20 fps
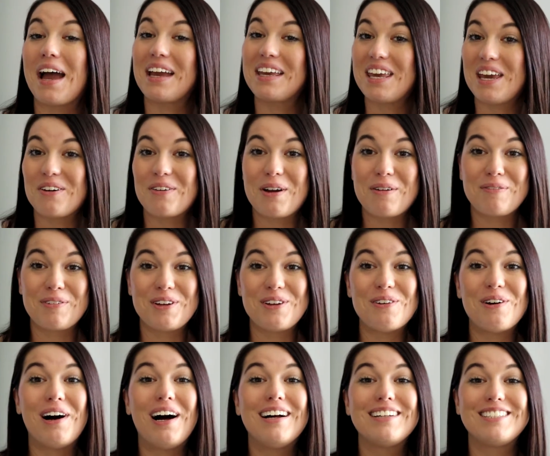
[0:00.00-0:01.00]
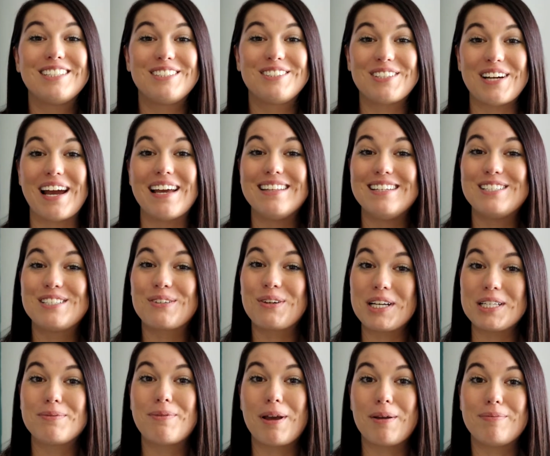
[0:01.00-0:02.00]
I can't wait for you all to try these
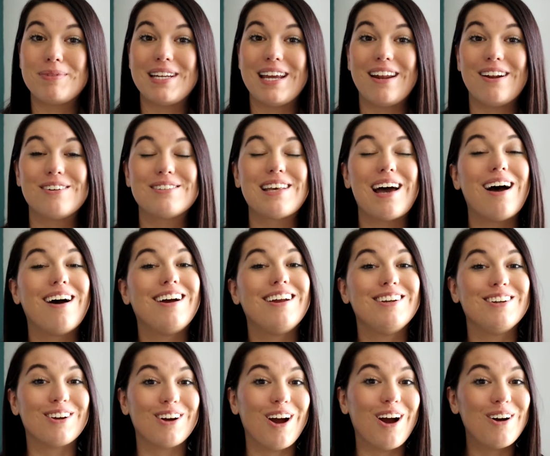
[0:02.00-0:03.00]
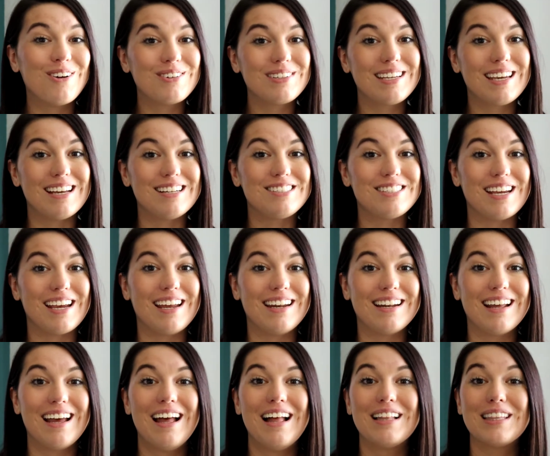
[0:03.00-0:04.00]
twice baked potatoes out in your own
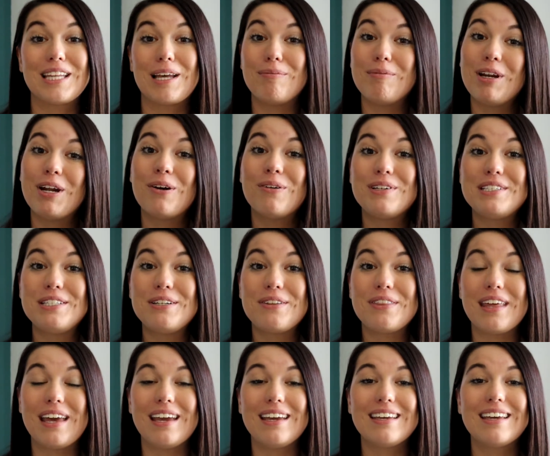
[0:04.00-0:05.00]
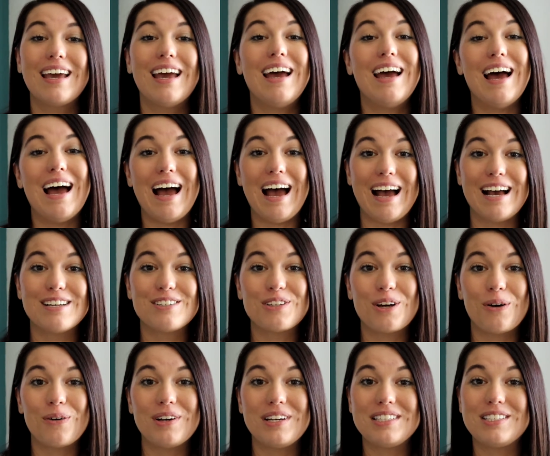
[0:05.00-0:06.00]
kitchen. Let me know what you think. As
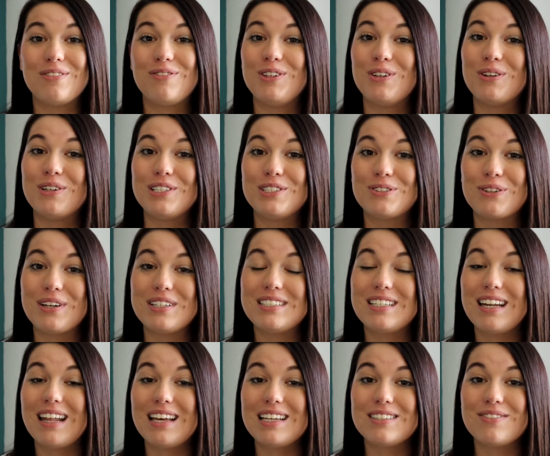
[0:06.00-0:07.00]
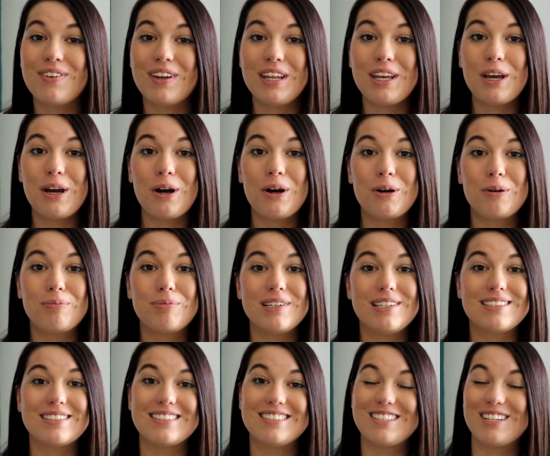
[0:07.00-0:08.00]
always, if you enjoyed today's video,
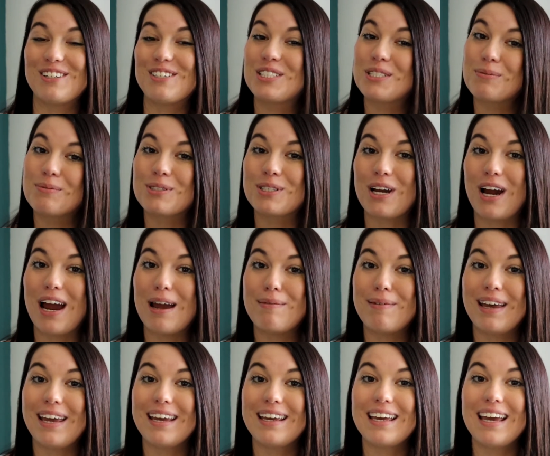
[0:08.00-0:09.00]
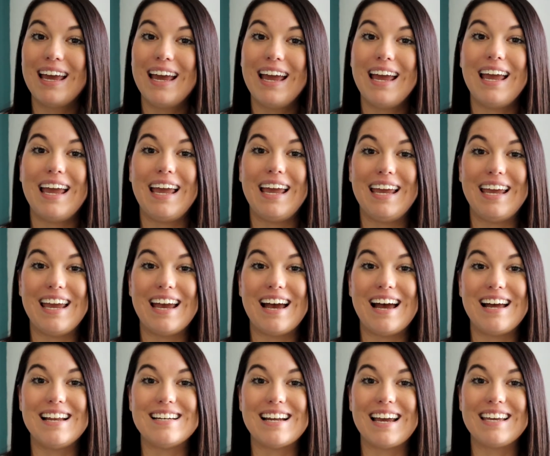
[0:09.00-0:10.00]
please consider subscribing,
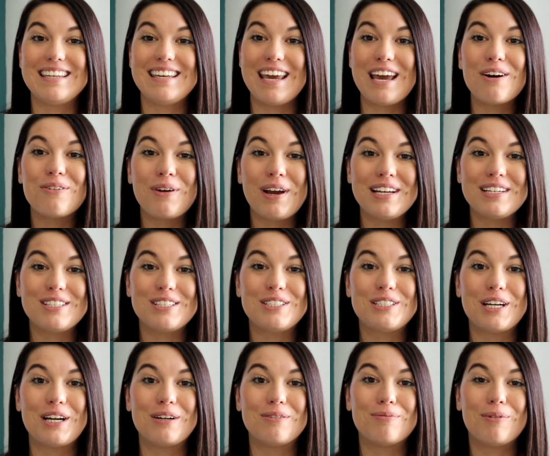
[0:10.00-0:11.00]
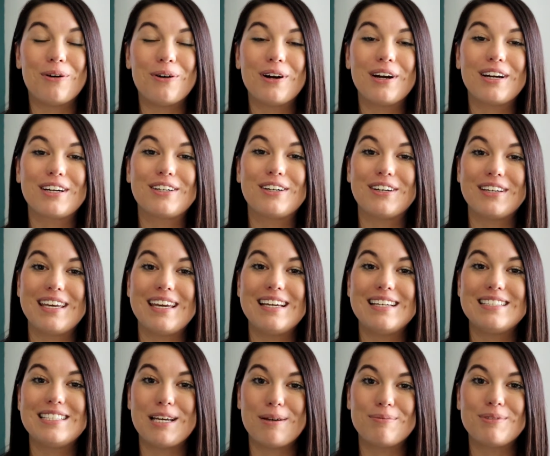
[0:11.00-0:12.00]
and I can't wait to share more
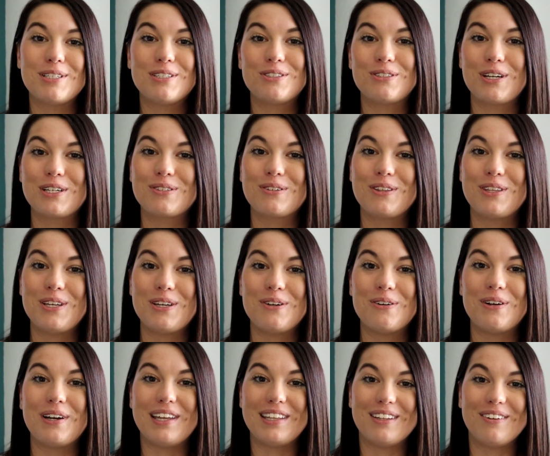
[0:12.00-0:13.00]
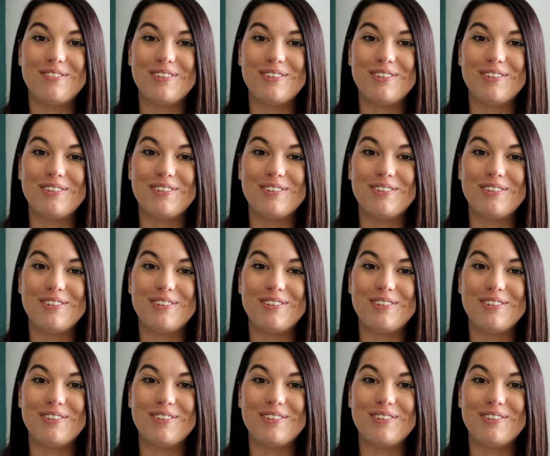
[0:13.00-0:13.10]
cooking tips and tricks with you in the